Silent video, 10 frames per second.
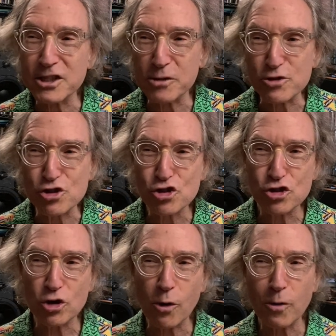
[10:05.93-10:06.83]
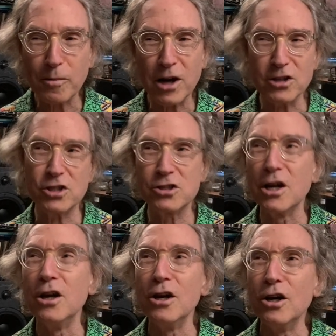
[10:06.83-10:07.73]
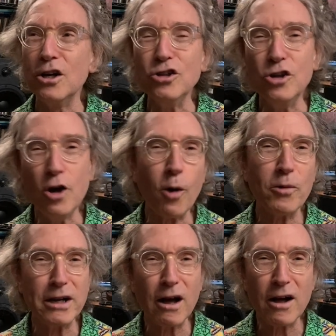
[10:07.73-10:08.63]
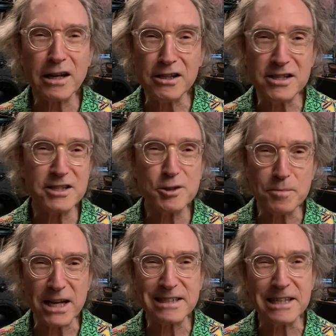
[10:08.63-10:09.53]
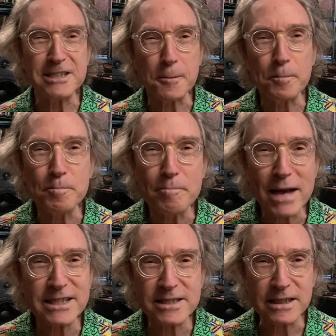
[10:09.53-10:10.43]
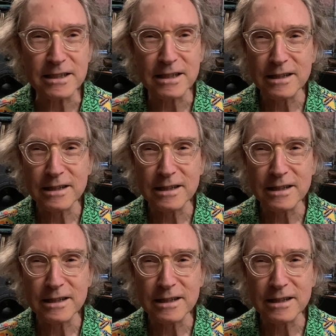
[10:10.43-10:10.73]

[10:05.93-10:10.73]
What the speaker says: There was so much going on in this mix. It's messy